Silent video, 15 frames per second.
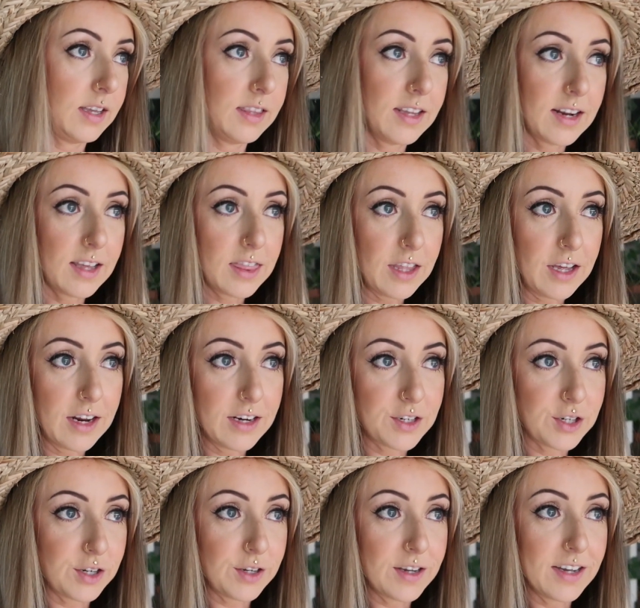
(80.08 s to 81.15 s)
And then I thought I'd
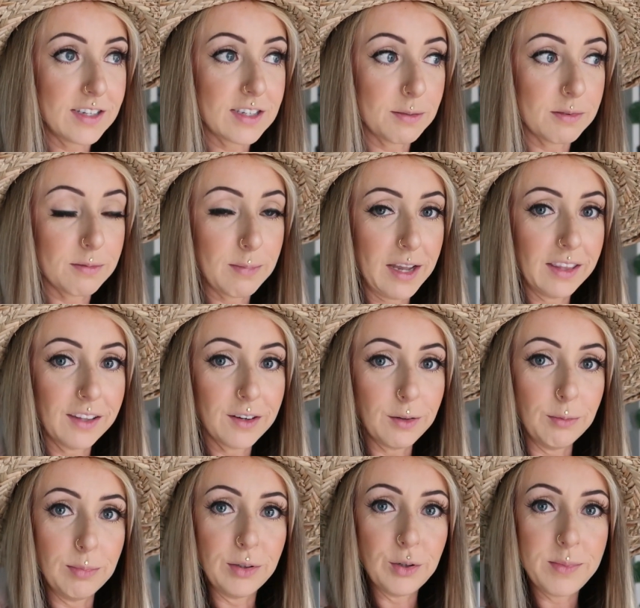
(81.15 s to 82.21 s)
show you guys some of my
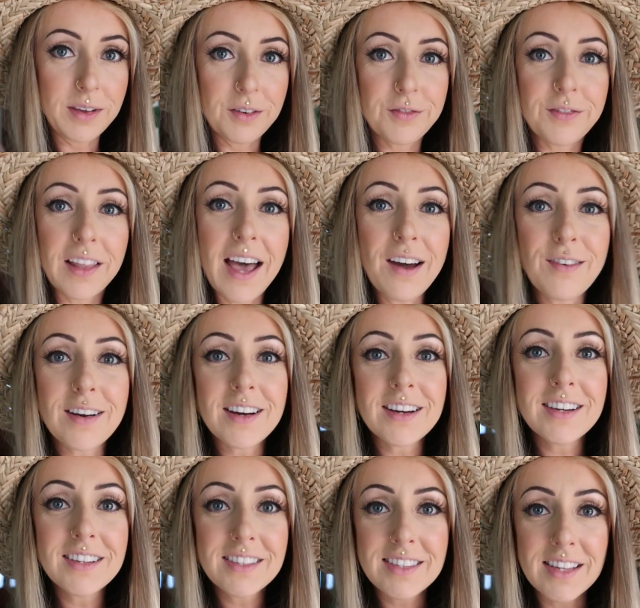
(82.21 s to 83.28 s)
little blooming
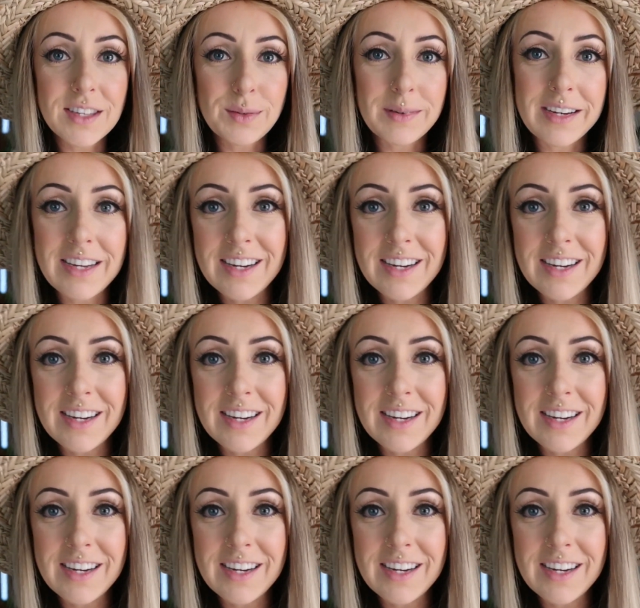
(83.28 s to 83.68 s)
flowers since we're